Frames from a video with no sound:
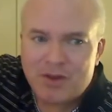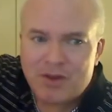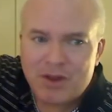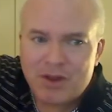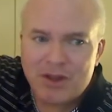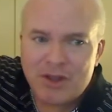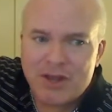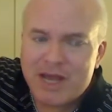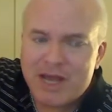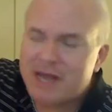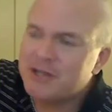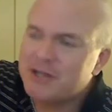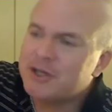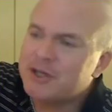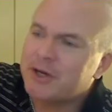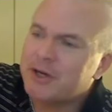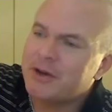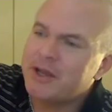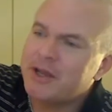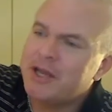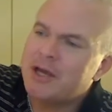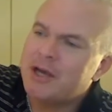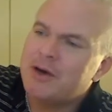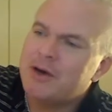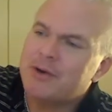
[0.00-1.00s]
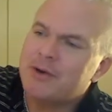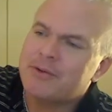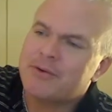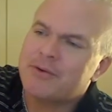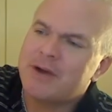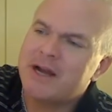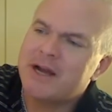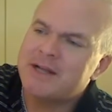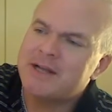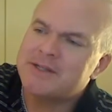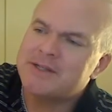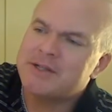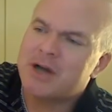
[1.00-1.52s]
you got your Ego
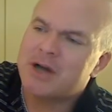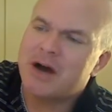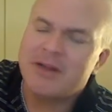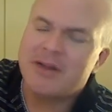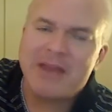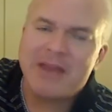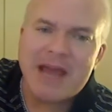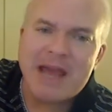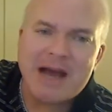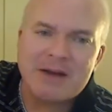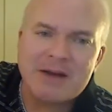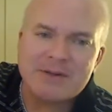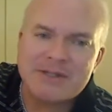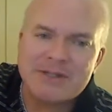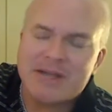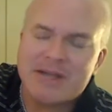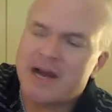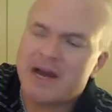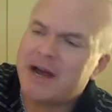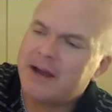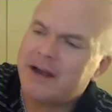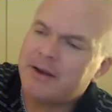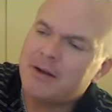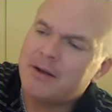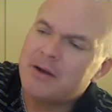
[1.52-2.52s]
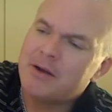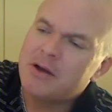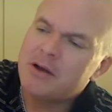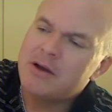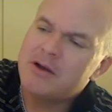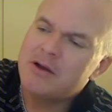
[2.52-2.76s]
threads on the outside,